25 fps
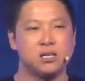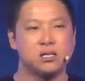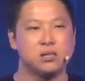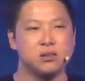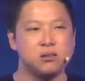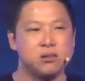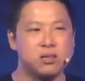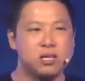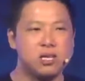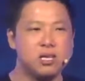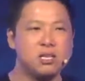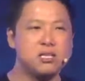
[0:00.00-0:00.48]

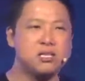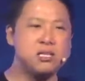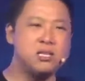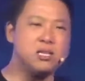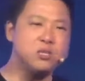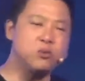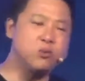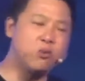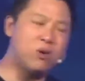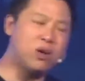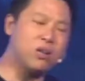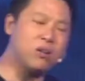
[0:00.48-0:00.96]
So this
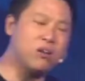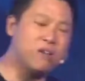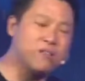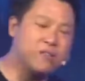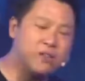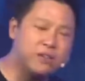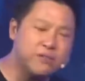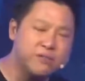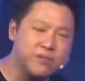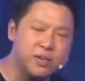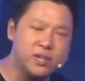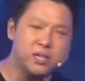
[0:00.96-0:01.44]
is one
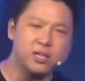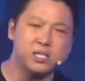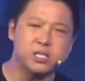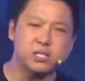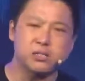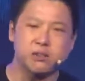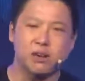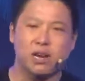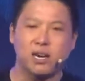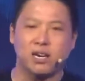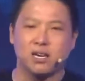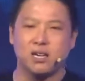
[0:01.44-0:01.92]
of the real
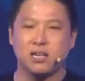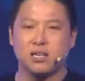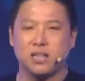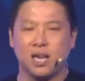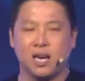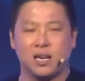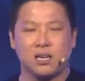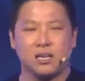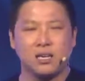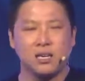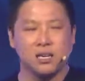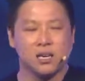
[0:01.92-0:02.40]
struggle
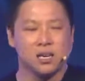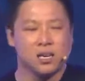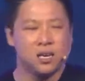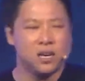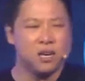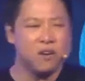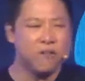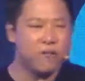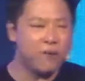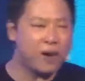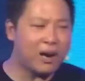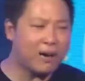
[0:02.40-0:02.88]
that
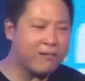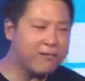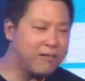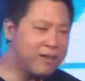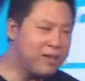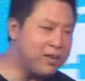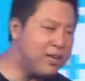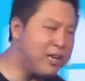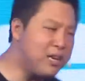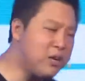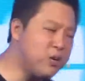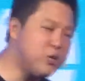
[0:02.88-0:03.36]
if I
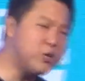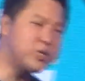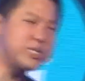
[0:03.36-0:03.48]
really